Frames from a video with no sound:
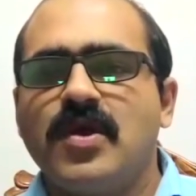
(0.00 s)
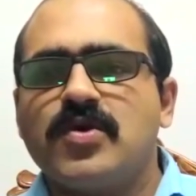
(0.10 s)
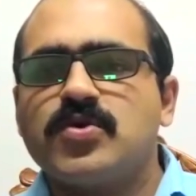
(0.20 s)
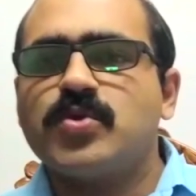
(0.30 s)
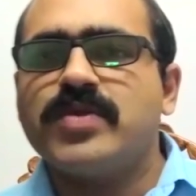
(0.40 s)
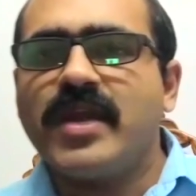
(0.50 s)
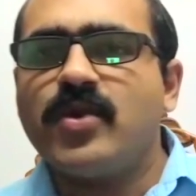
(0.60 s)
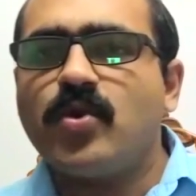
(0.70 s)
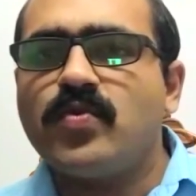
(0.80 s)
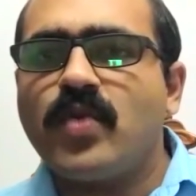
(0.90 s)
So they
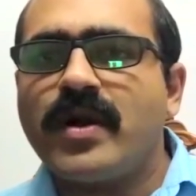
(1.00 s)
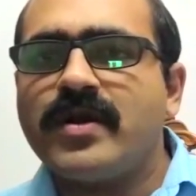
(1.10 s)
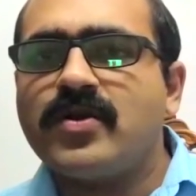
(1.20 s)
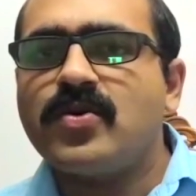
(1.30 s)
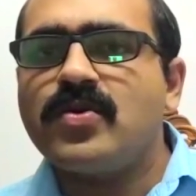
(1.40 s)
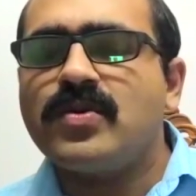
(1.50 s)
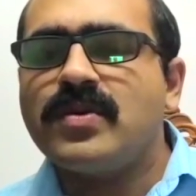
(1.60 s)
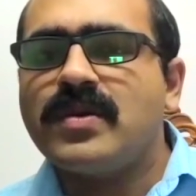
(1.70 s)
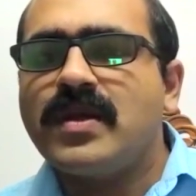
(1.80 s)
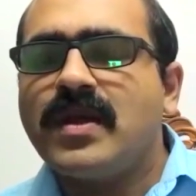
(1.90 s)
don't want to
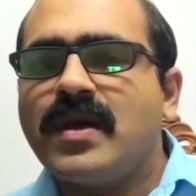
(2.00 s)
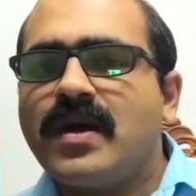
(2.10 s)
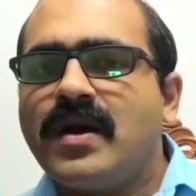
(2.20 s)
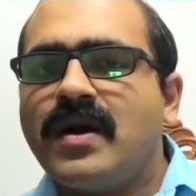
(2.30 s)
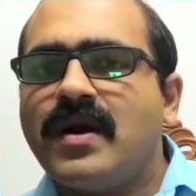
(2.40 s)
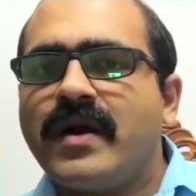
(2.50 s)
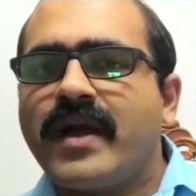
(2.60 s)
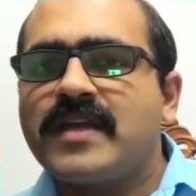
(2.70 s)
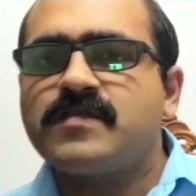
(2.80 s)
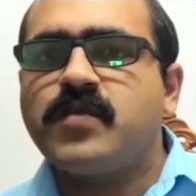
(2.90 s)

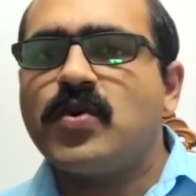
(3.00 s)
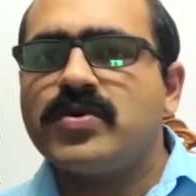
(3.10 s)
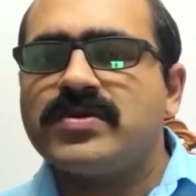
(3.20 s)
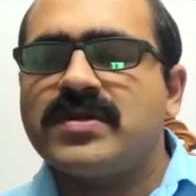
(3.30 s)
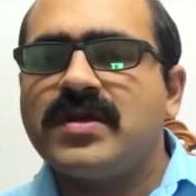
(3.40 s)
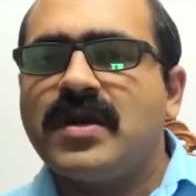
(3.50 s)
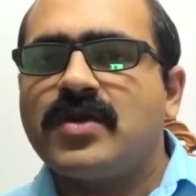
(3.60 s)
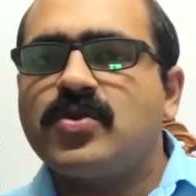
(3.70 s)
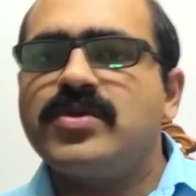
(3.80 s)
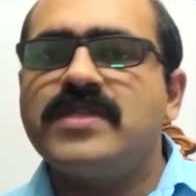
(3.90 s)
expose
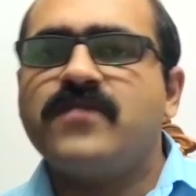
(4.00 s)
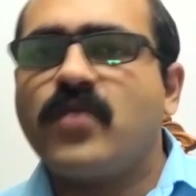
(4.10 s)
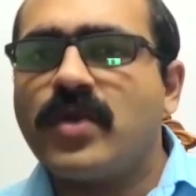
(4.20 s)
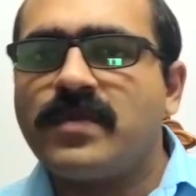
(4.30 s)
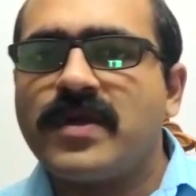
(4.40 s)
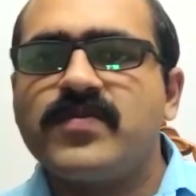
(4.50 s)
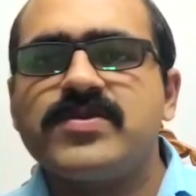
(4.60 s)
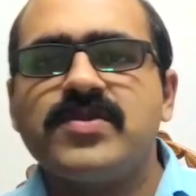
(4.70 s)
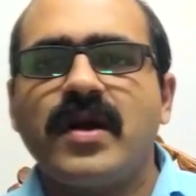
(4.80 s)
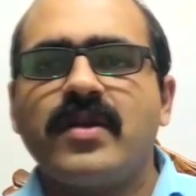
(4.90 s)
to these foreign players
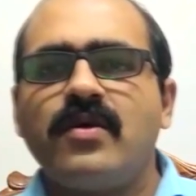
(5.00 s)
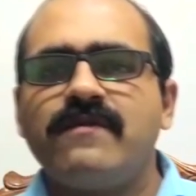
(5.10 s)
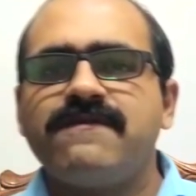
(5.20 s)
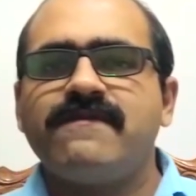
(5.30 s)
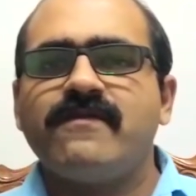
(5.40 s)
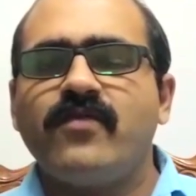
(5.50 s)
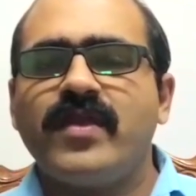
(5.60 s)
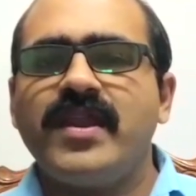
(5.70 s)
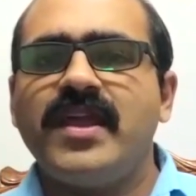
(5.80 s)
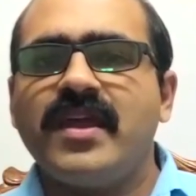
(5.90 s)
which are of
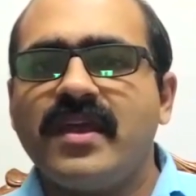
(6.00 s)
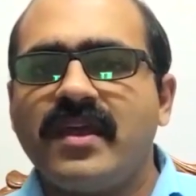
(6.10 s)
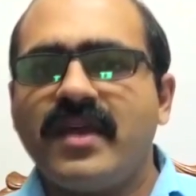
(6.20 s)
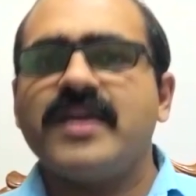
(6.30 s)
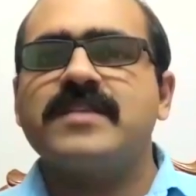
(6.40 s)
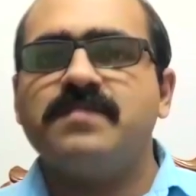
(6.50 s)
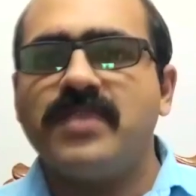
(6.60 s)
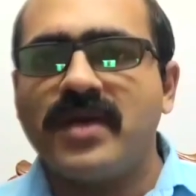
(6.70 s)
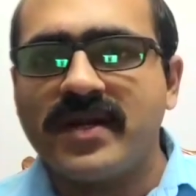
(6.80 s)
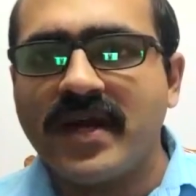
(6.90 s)
very
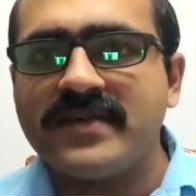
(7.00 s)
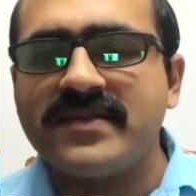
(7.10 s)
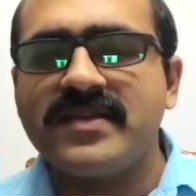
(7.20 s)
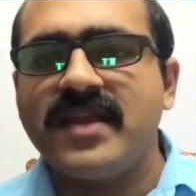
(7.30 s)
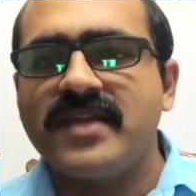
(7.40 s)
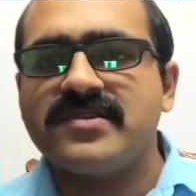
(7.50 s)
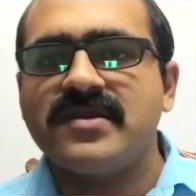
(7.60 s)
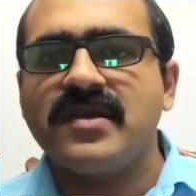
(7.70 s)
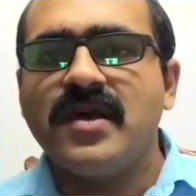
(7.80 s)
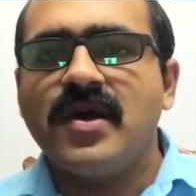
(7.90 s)
expertise in
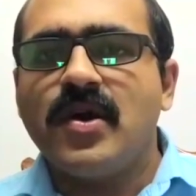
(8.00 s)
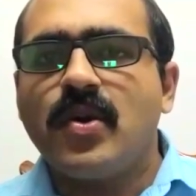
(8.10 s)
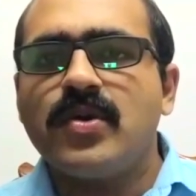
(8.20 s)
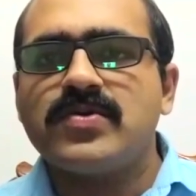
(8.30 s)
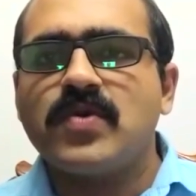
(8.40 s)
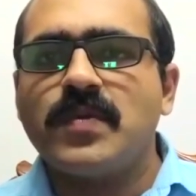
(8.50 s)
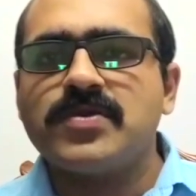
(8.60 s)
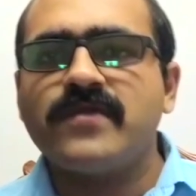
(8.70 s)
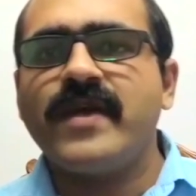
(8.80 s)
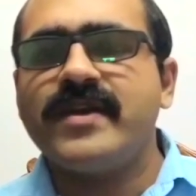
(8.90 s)
nature on so much
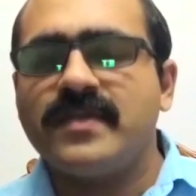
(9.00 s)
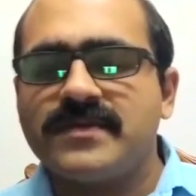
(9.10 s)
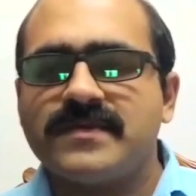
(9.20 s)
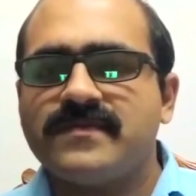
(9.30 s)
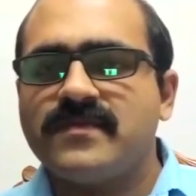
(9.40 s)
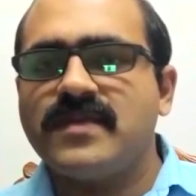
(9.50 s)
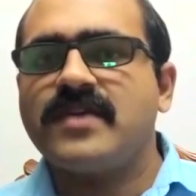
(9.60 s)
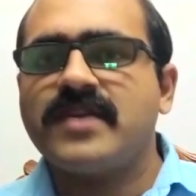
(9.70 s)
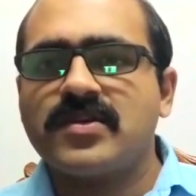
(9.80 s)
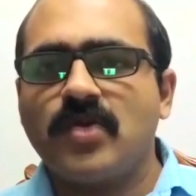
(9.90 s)
of items. Their
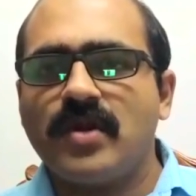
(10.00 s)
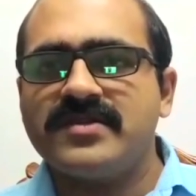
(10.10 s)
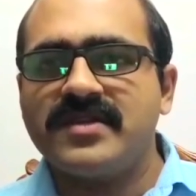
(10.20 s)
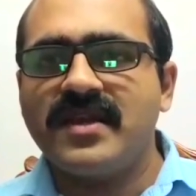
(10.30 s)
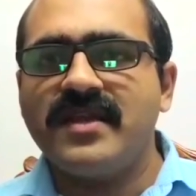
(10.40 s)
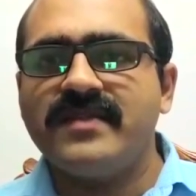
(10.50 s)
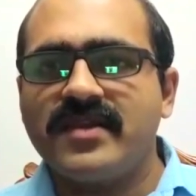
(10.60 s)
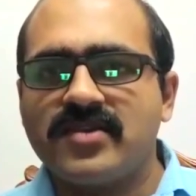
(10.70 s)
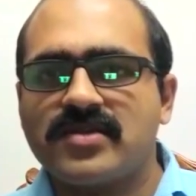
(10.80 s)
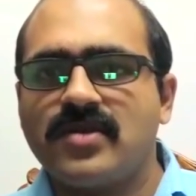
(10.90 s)
technological,
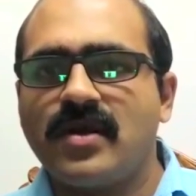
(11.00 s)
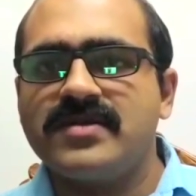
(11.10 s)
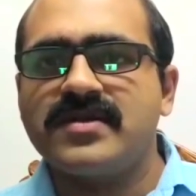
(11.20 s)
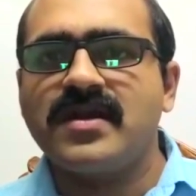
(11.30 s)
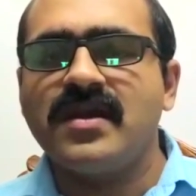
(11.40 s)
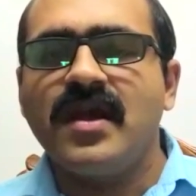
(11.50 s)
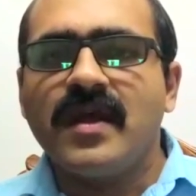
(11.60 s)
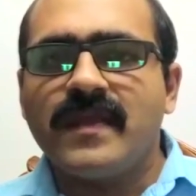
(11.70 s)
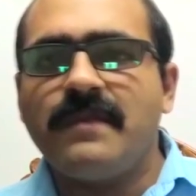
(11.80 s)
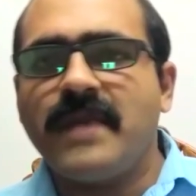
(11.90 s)

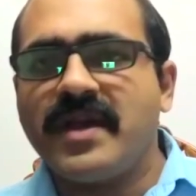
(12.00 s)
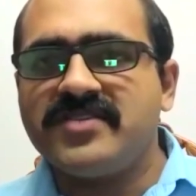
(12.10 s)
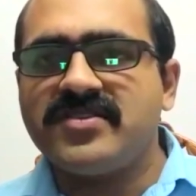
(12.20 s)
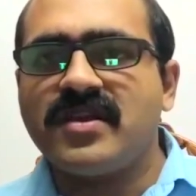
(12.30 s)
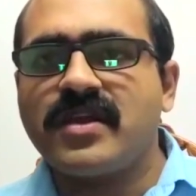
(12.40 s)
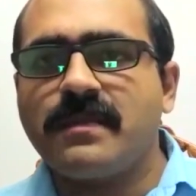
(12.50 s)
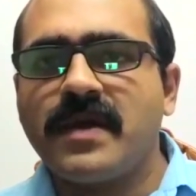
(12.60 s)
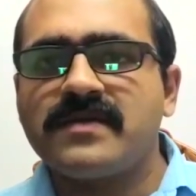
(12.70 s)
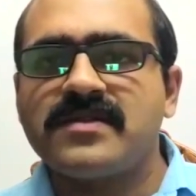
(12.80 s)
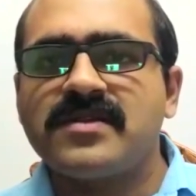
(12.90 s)
the managerial
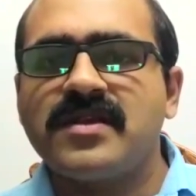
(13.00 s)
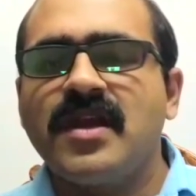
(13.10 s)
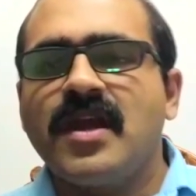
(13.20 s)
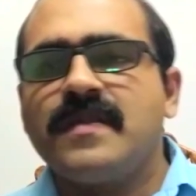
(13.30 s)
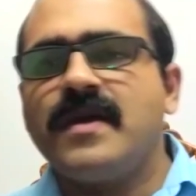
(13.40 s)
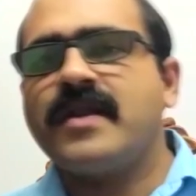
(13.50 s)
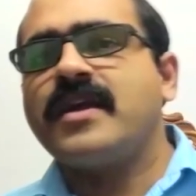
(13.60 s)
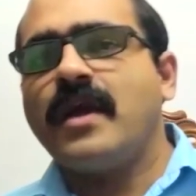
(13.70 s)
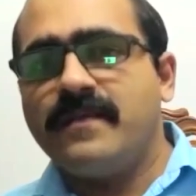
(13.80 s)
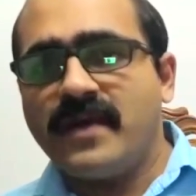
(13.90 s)
capacity, their
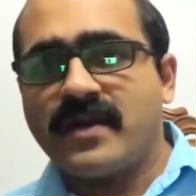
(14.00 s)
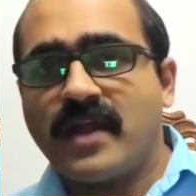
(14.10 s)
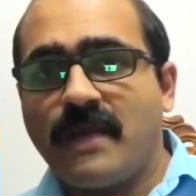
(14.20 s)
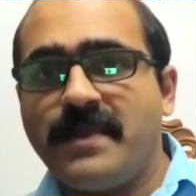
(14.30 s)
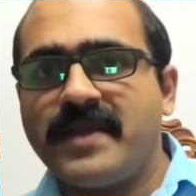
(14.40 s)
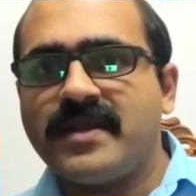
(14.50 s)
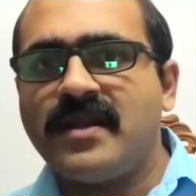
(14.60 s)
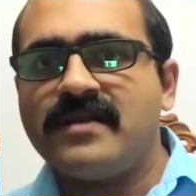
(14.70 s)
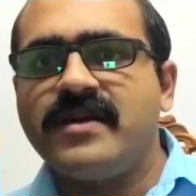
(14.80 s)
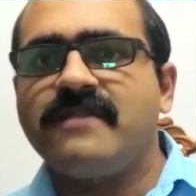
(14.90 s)

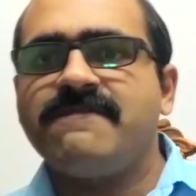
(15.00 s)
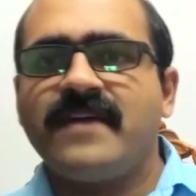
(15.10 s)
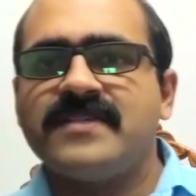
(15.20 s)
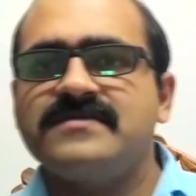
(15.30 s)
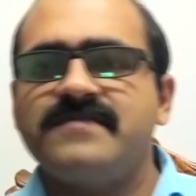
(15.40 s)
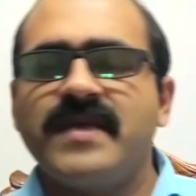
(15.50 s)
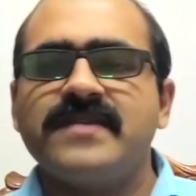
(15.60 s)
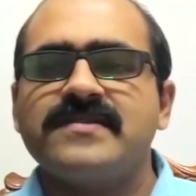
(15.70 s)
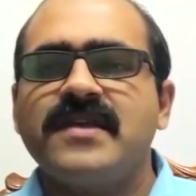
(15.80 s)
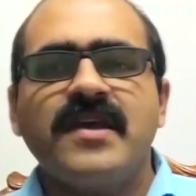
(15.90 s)
capital, their fund
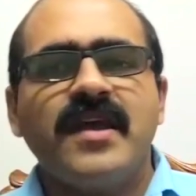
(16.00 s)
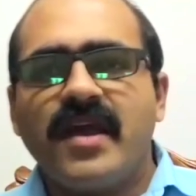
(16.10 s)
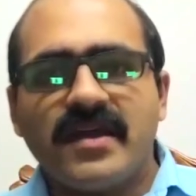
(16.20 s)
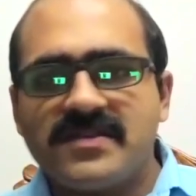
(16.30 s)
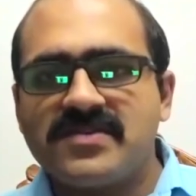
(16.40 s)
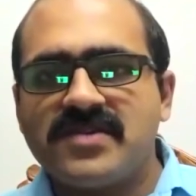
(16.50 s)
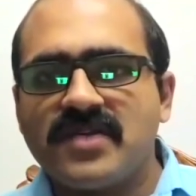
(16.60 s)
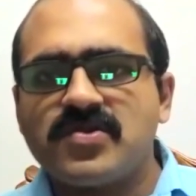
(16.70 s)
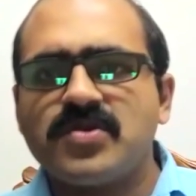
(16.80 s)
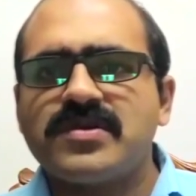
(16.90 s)
base,
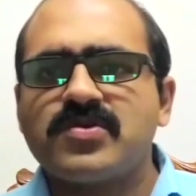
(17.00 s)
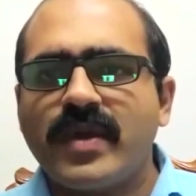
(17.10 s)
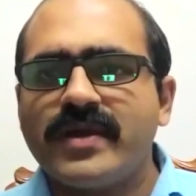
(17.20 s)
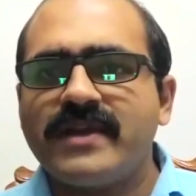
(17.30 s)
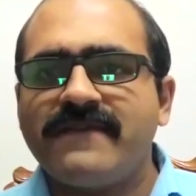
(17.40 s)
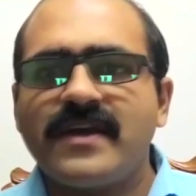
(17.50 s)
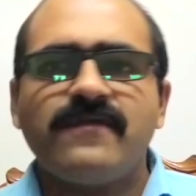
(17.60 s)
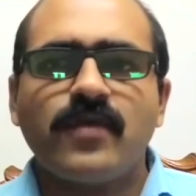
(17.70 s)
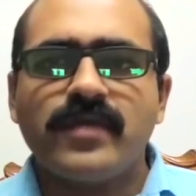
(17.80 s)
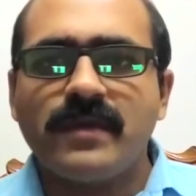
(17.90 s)
etc. So it is quite difficult
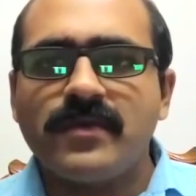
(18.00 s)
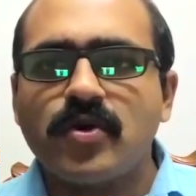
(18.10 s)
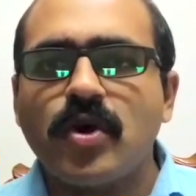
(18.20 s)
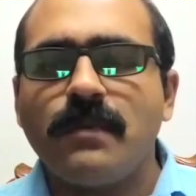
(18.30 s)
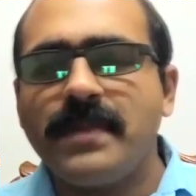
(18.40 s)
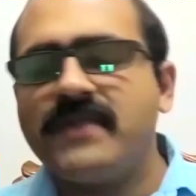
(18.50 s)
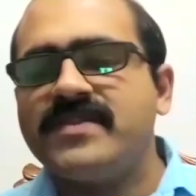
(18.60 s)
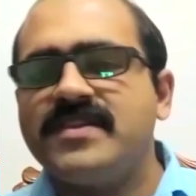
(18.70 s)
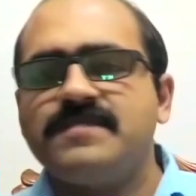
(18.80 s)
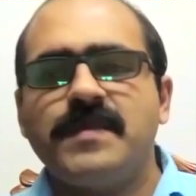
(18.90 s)
for them to compete
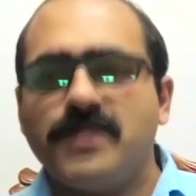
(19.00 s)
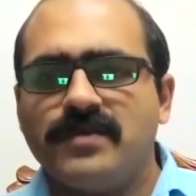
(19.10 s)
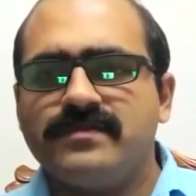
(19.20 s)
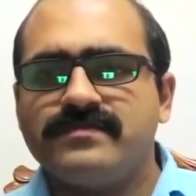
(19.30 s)
with these people.